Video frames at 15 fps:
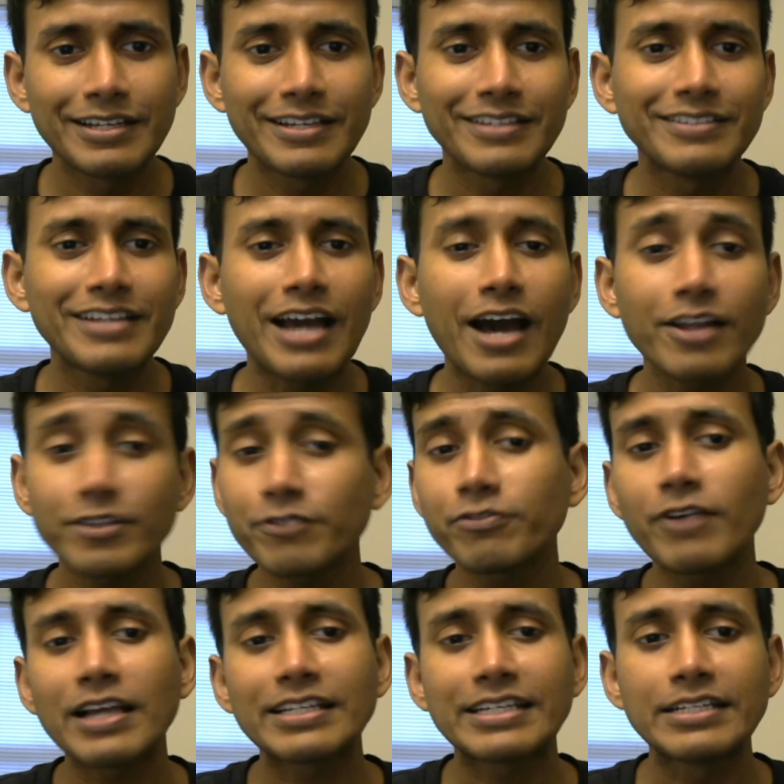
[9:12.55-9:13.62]
the other
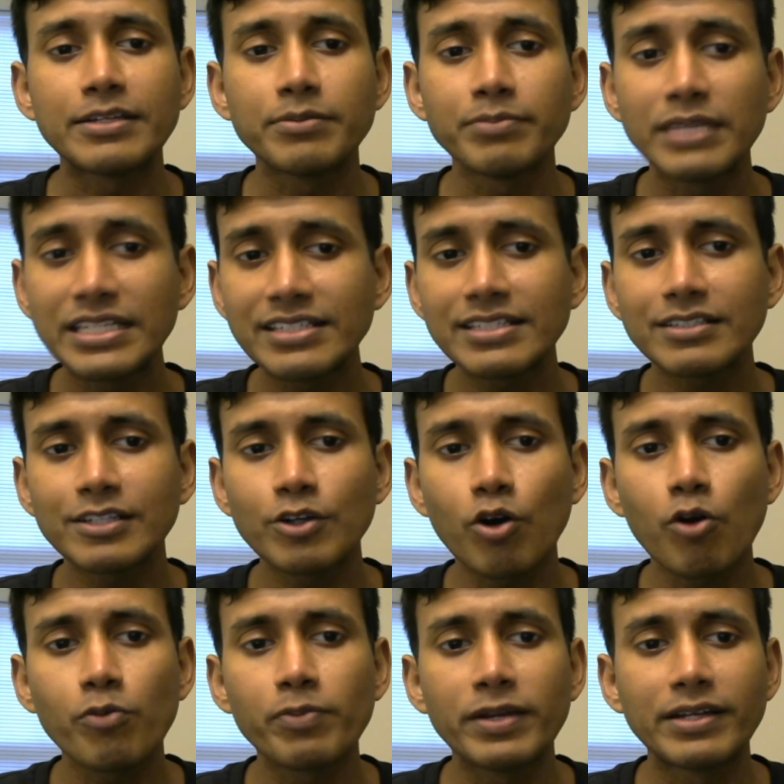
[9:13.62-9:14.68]
file can immediately
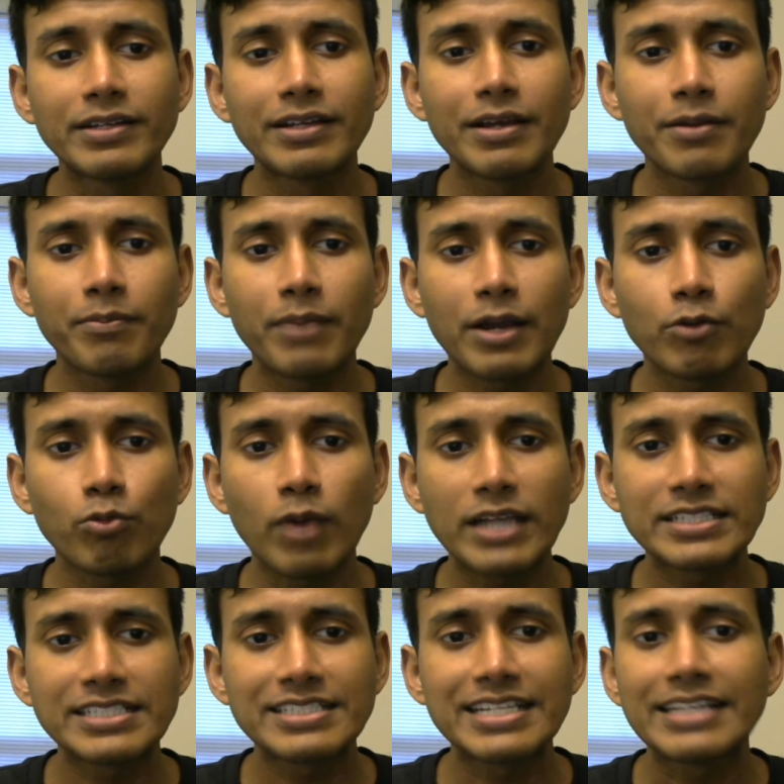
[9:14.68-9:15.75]
open by
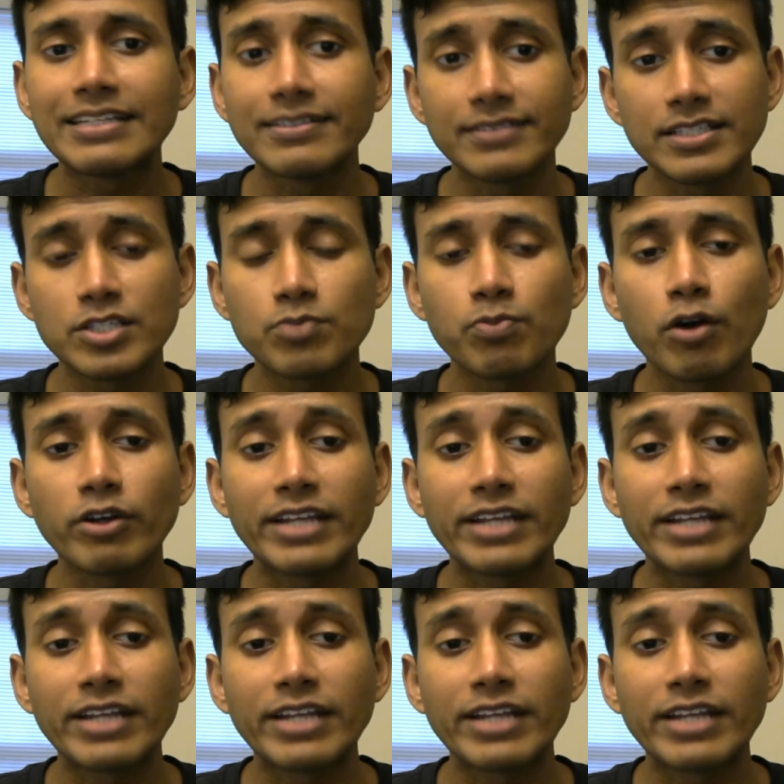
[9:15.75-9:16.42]
white taking this pawn,